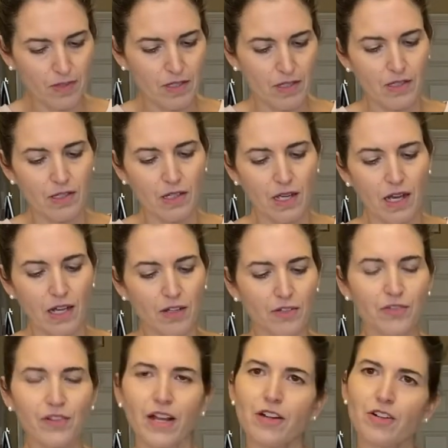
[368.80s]

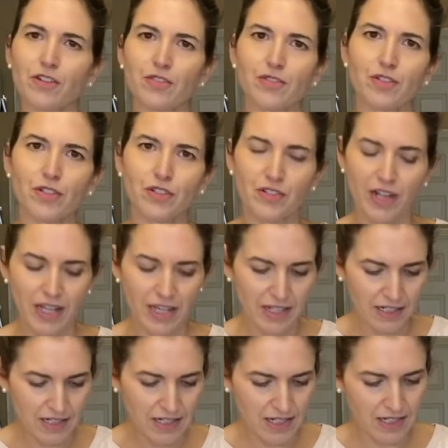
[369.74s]
cauliflower
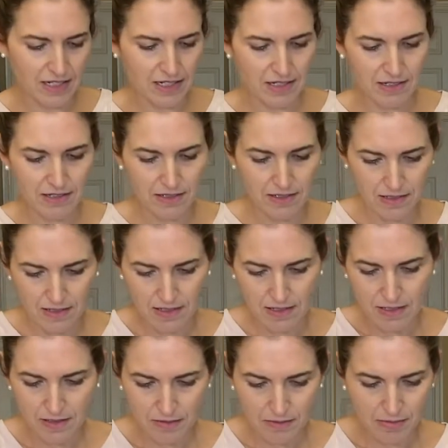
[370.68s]
florets.
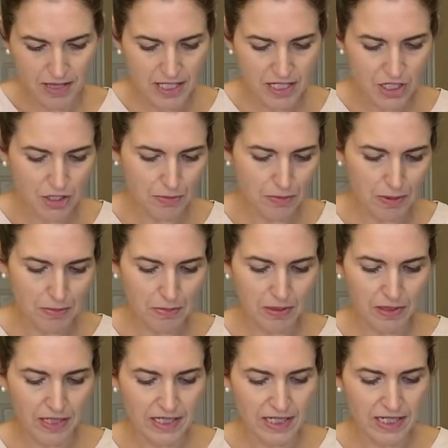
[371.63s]
But this should be
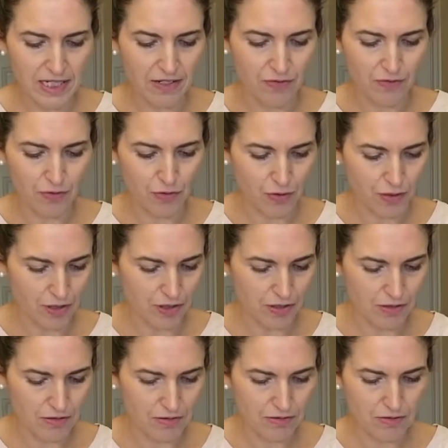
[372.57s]
plenty
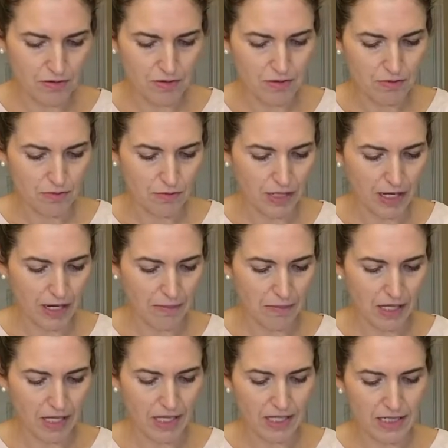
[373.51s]
for what I'm
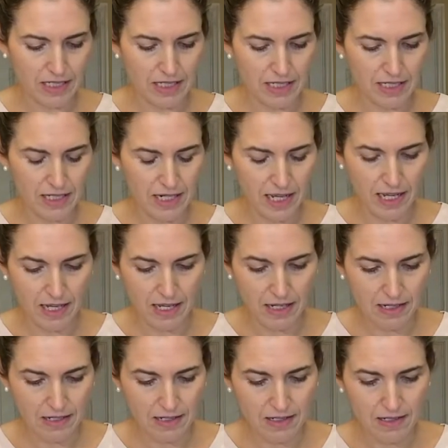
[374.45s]
making
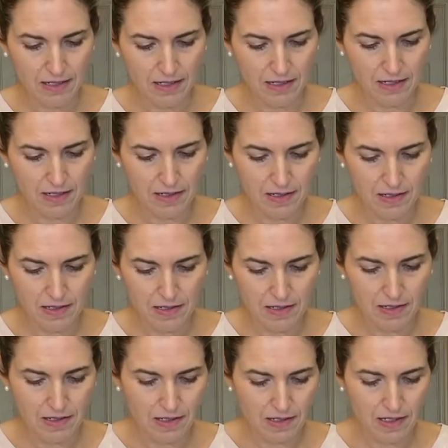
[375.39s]
today.
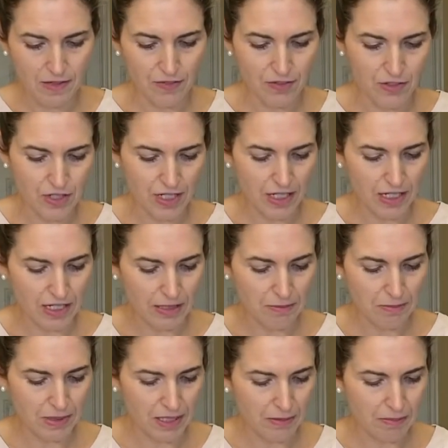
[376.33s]
If you see any
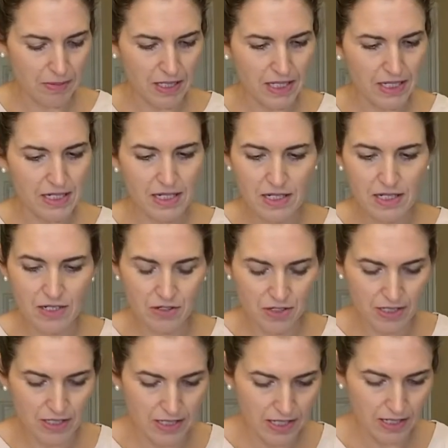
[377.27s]
big pieces, you
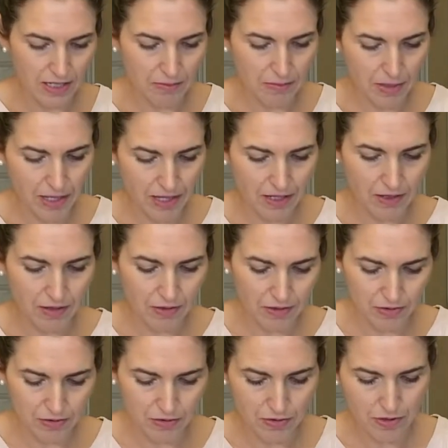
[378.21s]
can take them
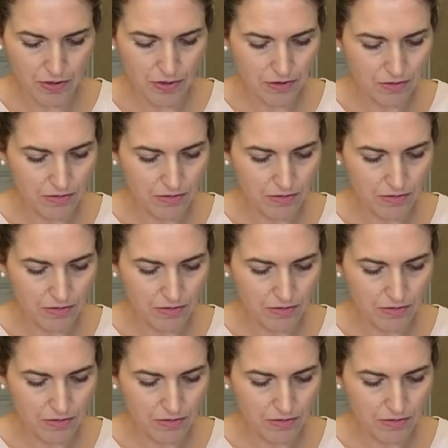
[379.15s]
out or